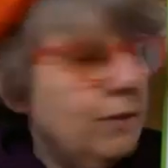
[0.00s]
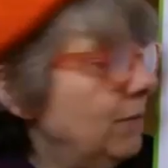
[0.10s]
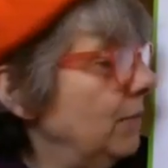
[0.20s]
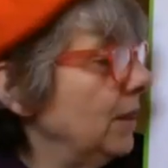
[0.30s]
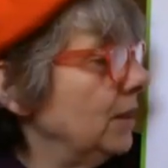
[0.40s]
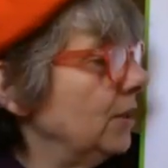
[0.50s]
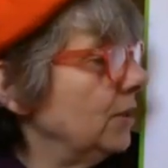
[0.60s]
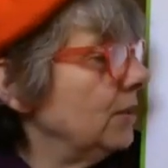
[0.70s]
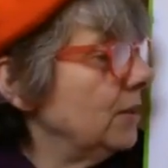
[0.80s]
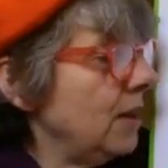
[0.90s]
the
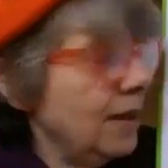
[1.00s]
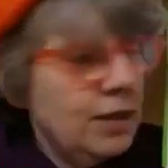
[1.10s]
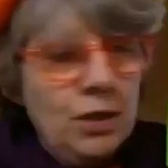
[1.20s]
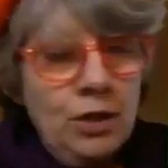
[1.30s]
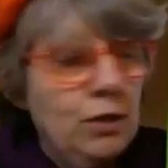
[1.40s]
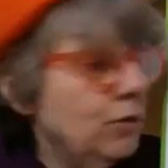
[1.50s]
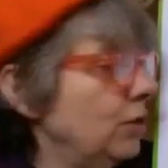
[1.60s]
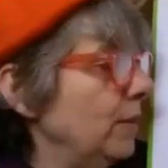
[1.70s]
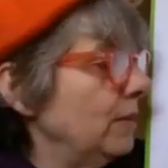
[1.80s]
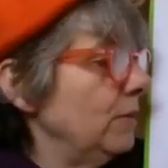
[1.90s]
addition side. So you could
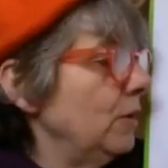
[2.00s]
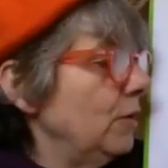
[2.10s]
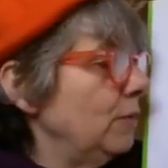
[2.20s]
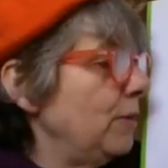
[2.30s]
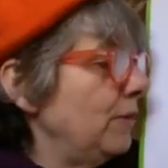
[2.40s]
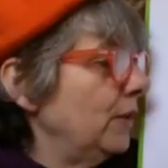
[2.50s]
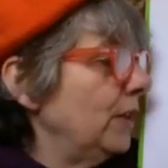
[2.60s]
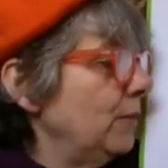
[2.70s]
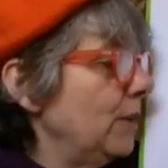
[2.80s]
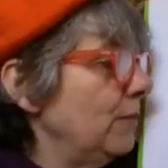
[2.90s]
do it. You could
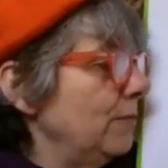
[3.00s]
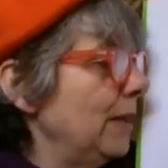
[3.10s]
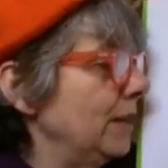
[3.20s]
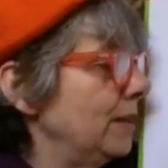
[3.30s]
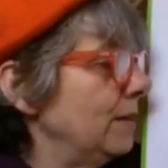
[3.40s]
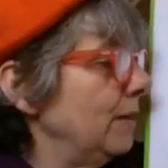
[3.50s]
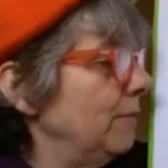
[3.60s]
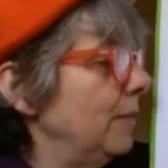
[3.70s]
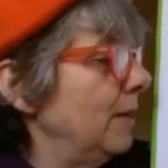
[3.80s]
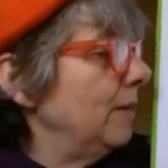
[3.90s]
perfectly well make it
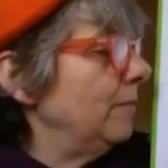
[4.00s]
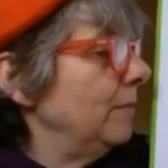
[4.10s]
a